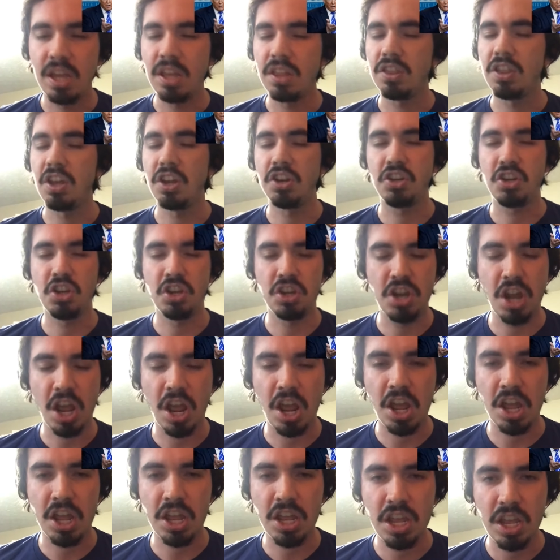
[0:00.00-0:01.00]
that
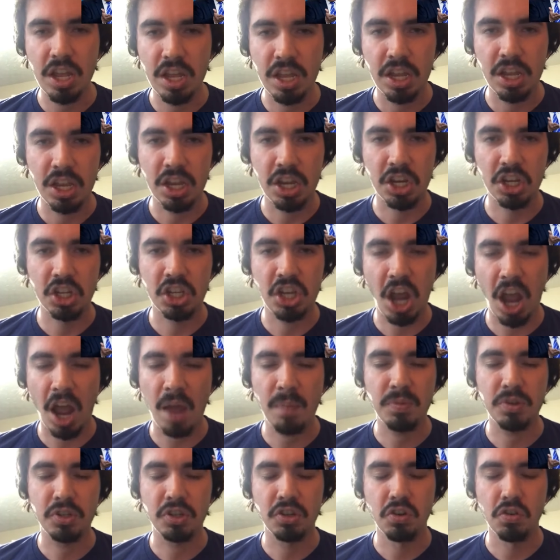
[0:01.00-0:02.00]
today is
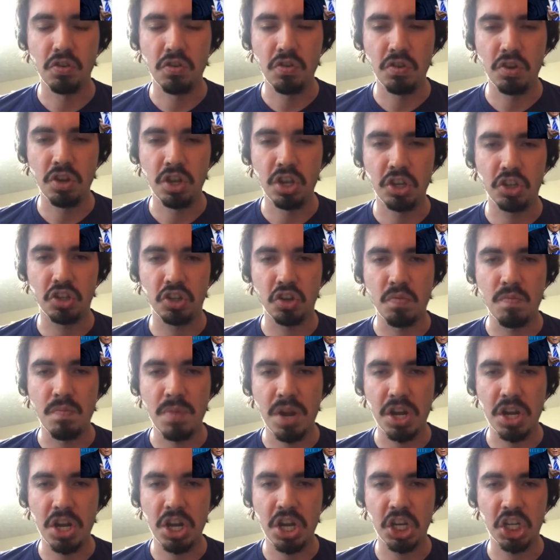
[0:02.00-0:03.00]
absolutely
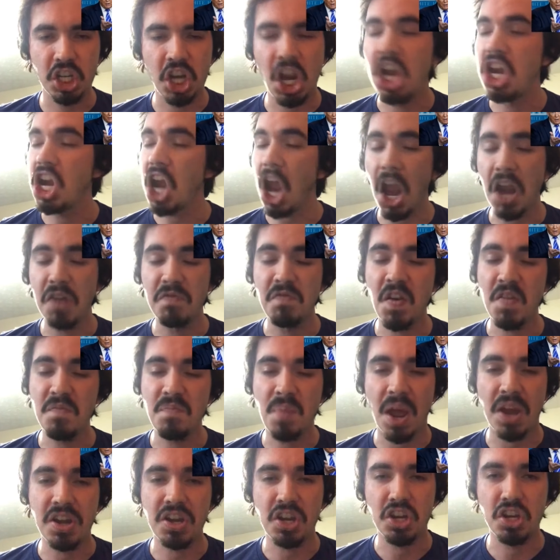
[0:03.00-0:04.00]
tremendous and
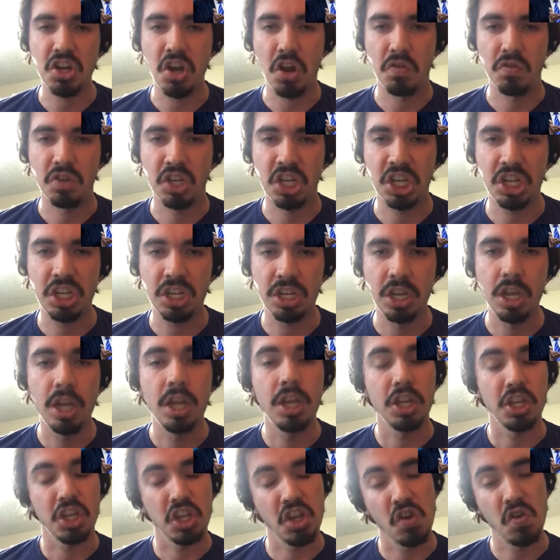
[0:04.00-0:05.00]
everybody knows it.
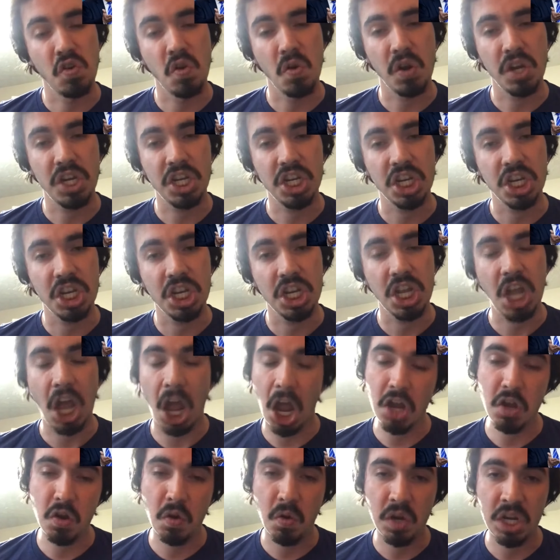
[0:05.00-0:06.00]
You know it,
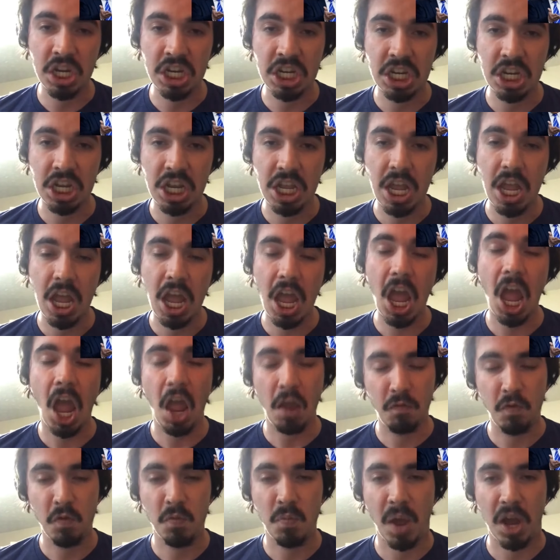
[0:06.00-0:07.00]
I know it,
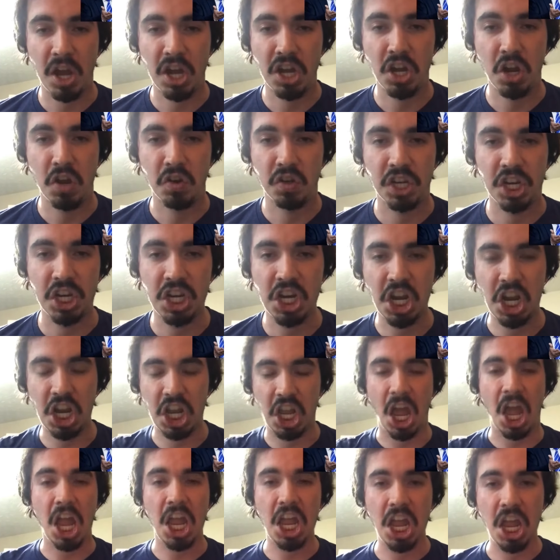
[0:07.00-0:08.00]
everybody knows it,
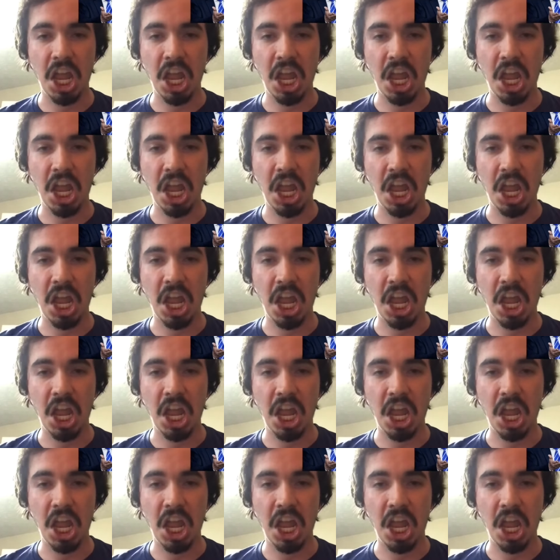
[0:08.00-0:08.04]
okay?